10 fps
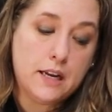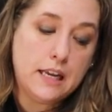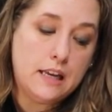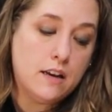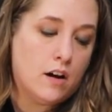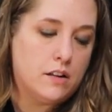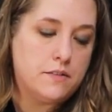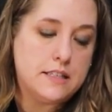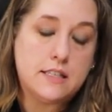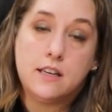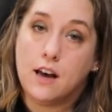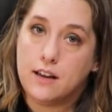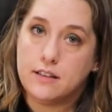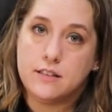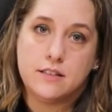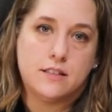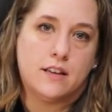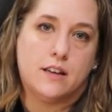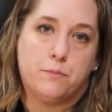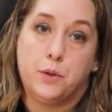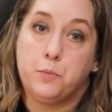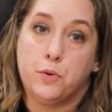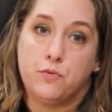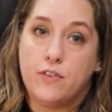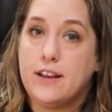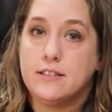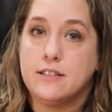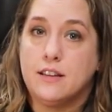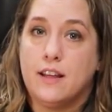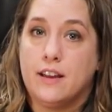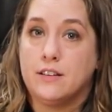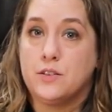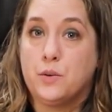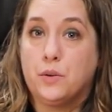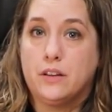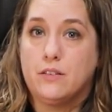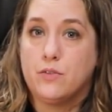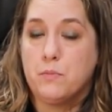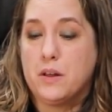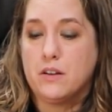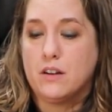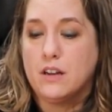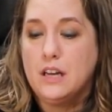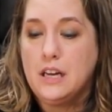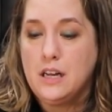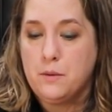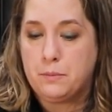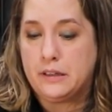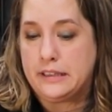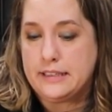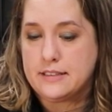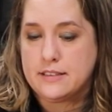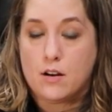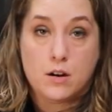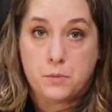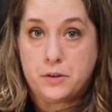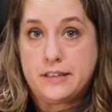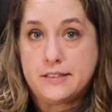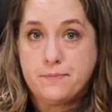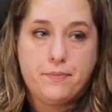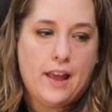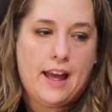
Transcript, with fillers: money, all of these guns, uh, bulletproof vests that they had stolen from other police armories.